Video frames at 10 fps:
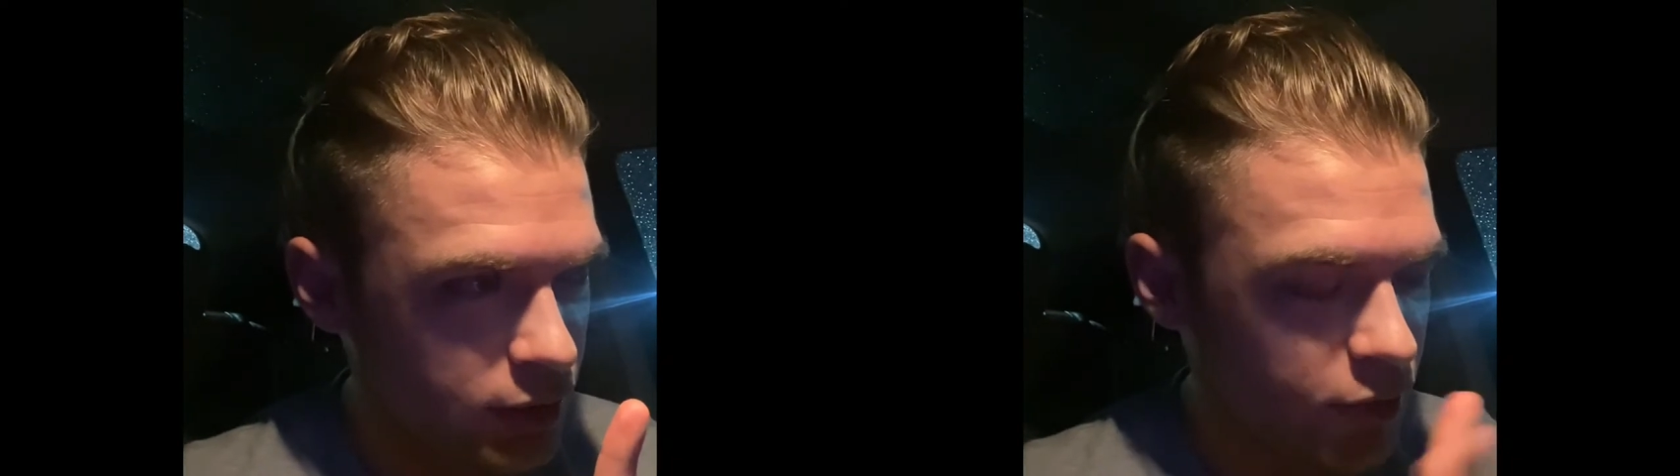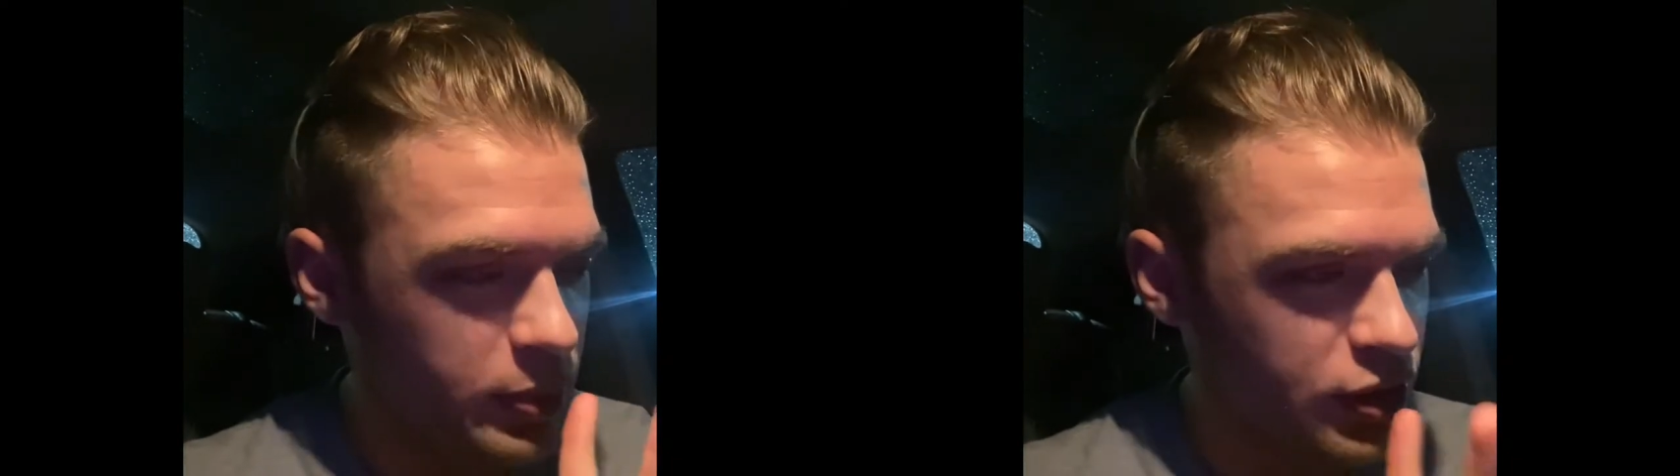
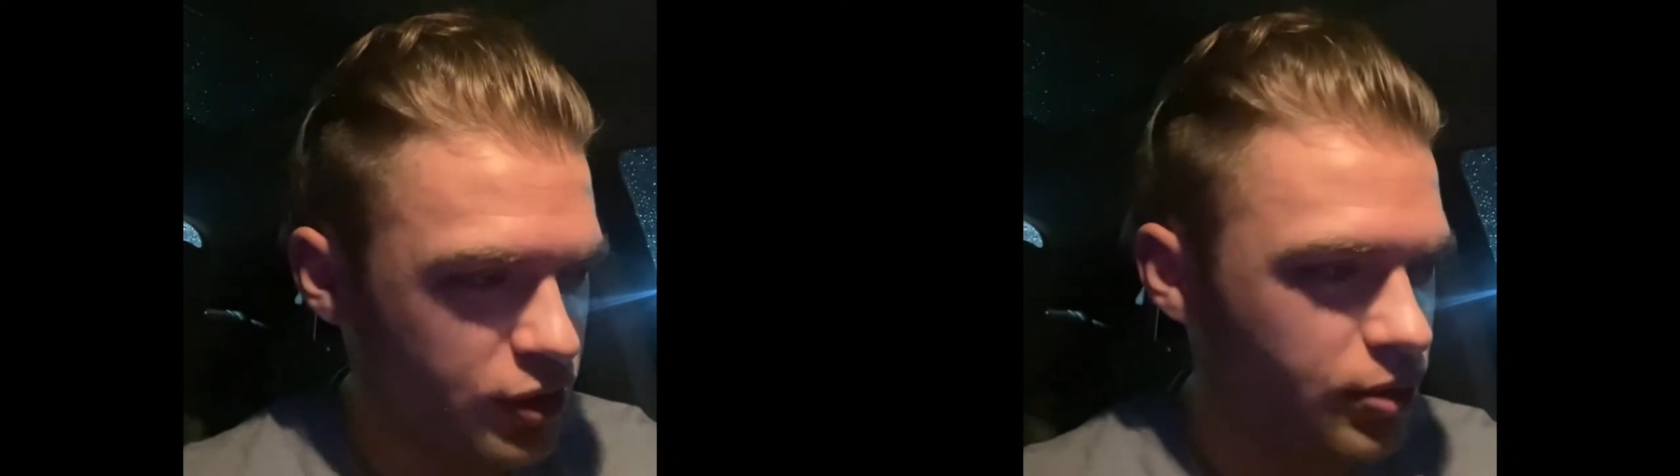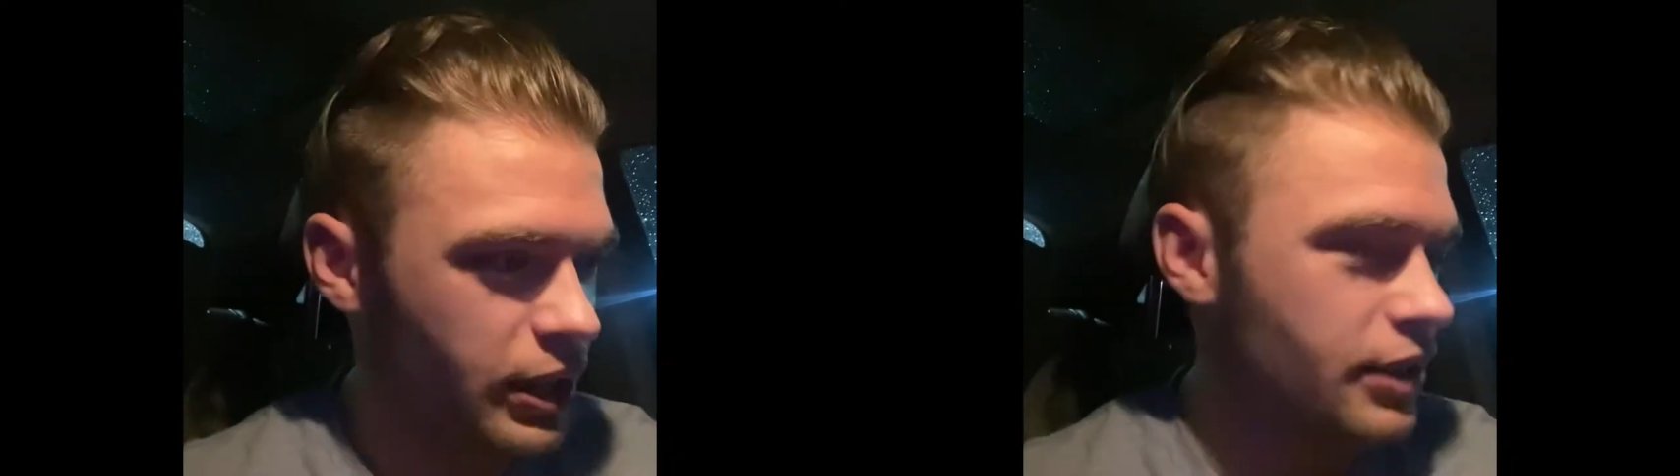I've missed
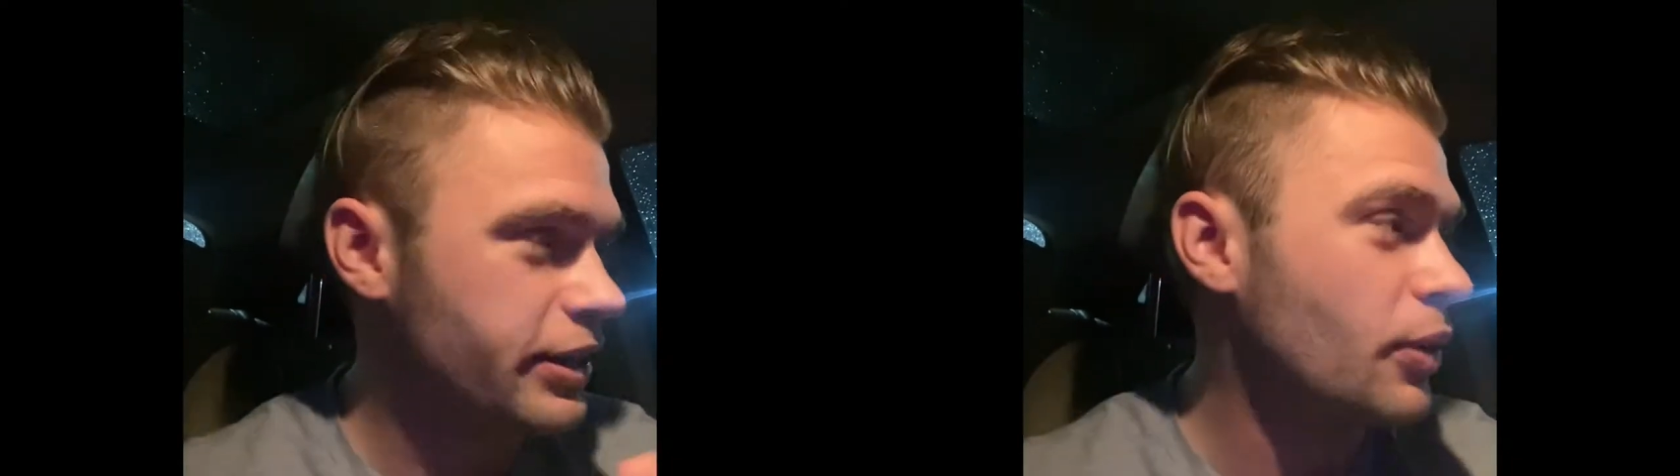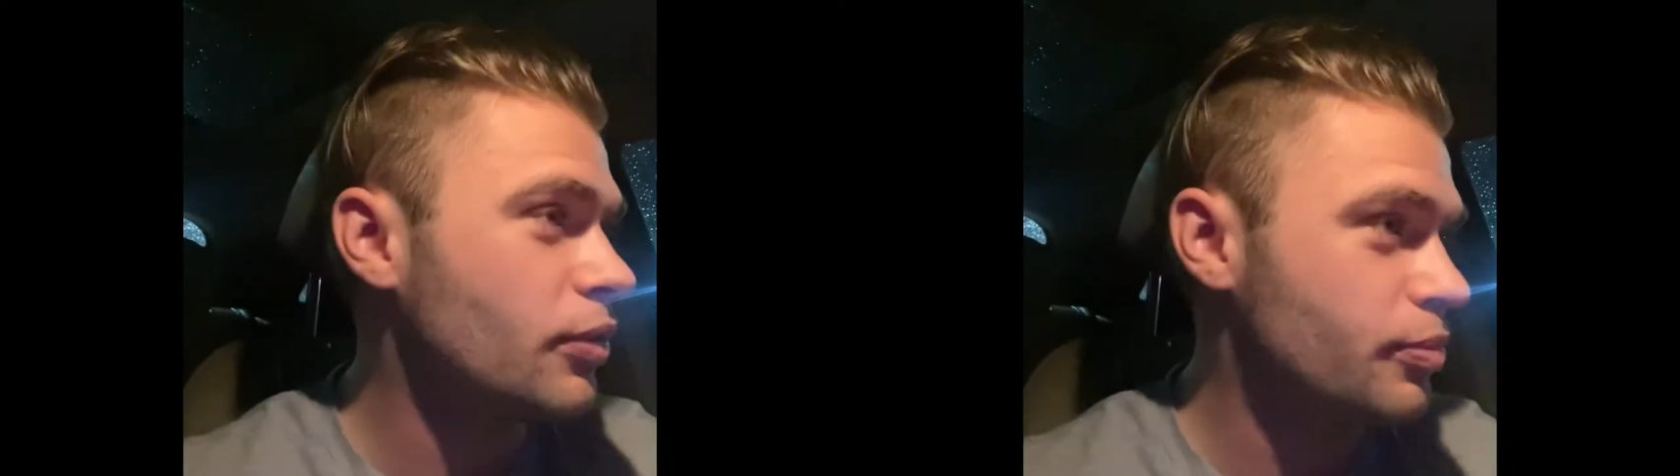2 days
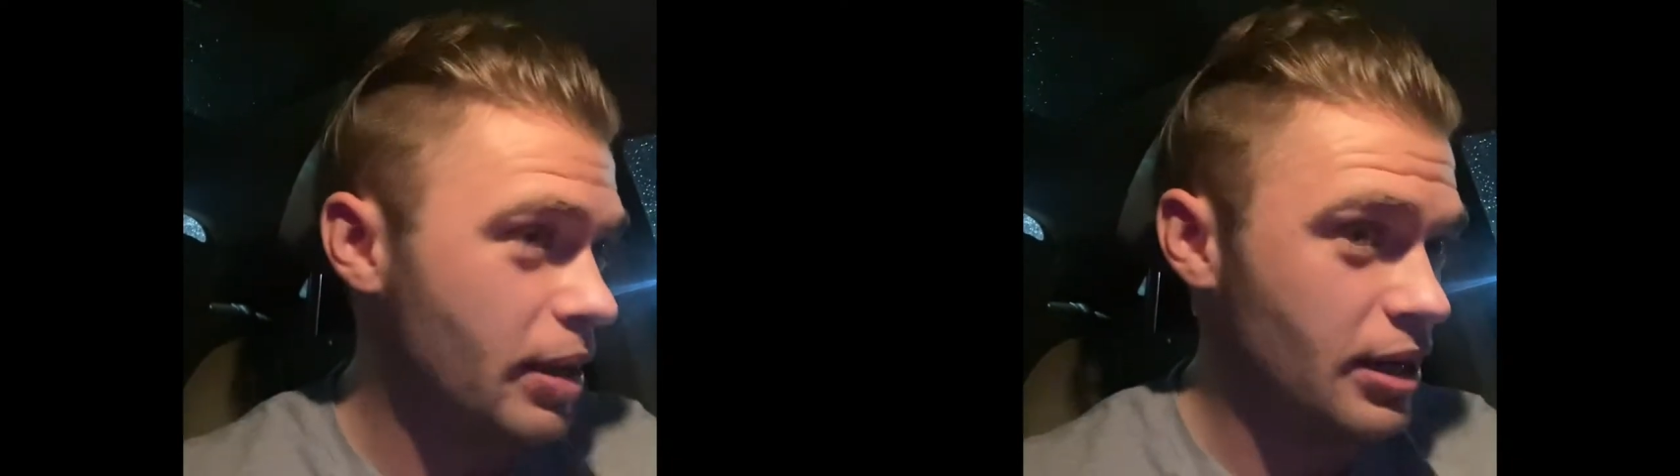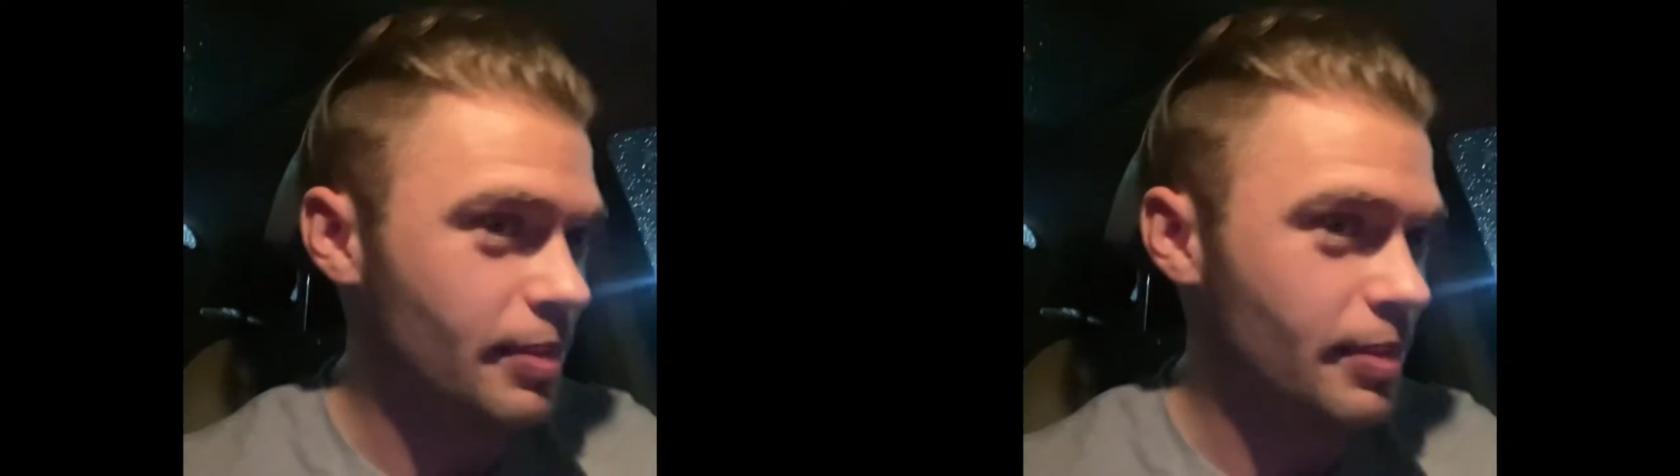out of many,